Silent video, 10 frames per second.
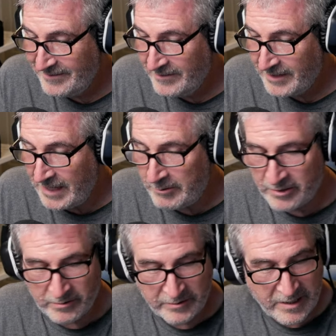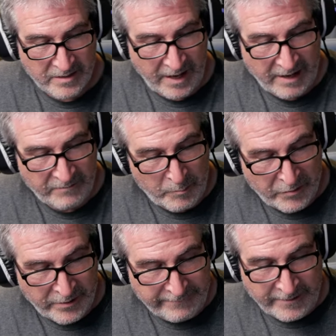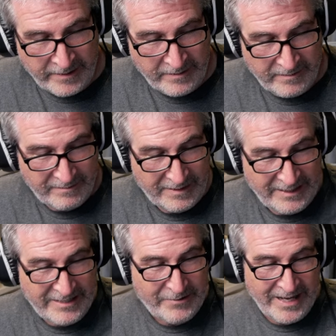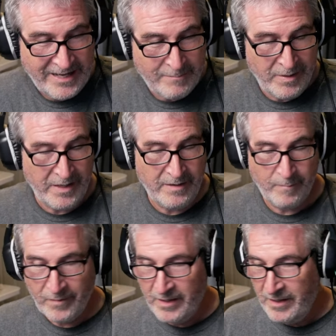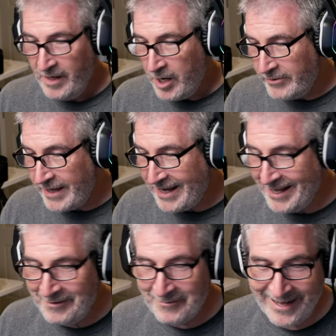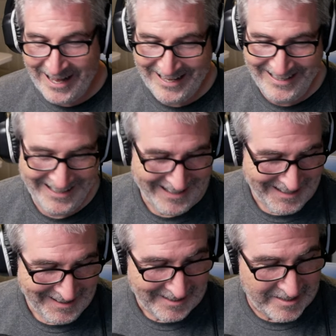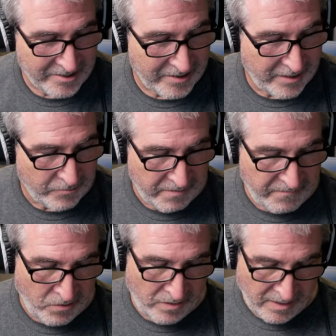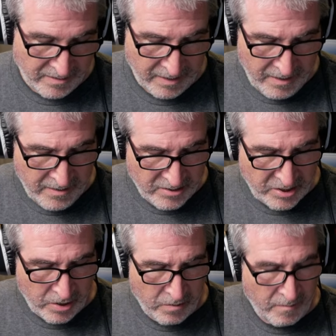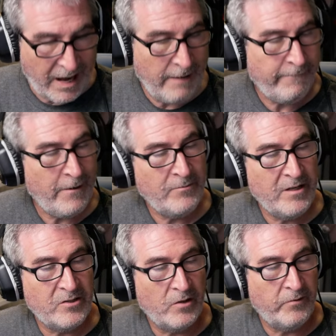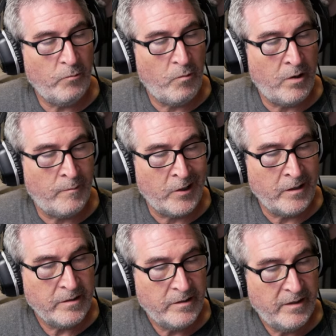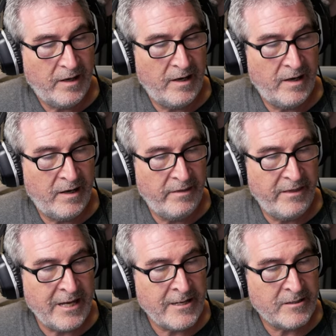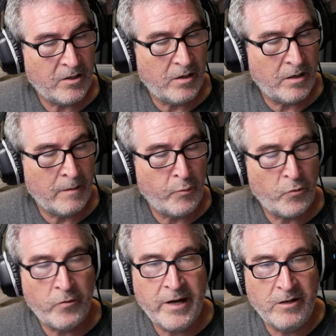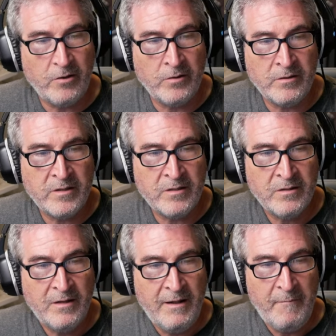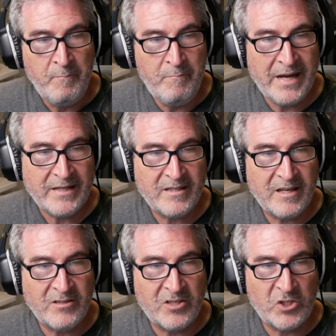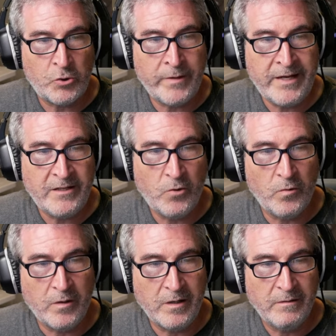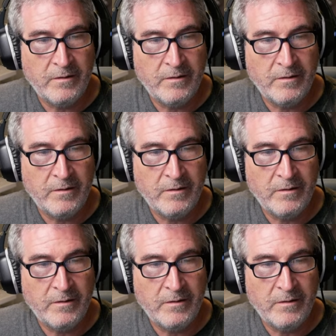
Camera girl doesn't have a boyfriend. Are you kidding me? Okay, anyway, let's go ahead and review these. So I found these over at Walmart. These are Pringles Mexican street corn.